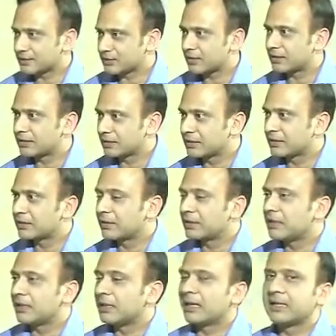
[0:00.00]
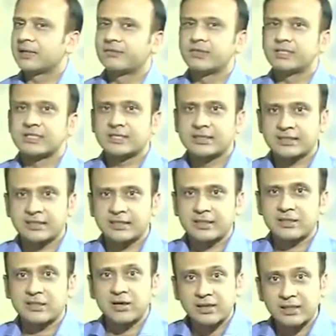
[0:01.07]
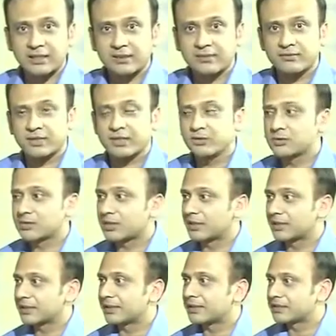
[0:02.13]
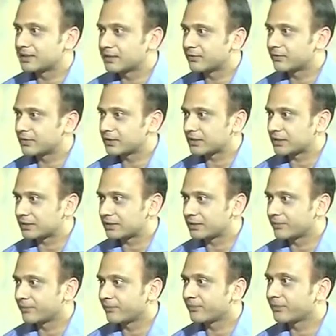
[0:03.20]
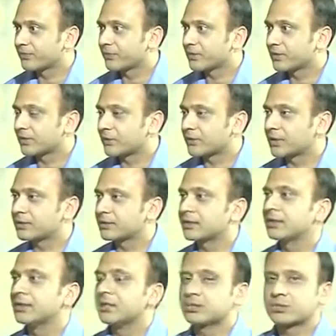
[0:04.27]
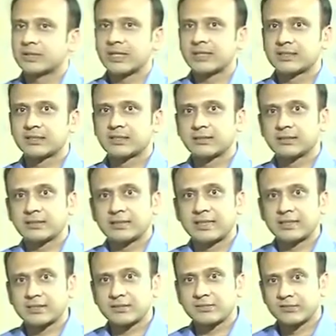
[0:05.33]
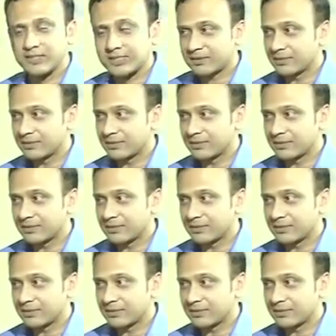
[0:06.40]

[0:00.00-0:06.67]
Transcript: right. And if it sits in it long enough, then you start getting sick physically. Okay, so that's the physical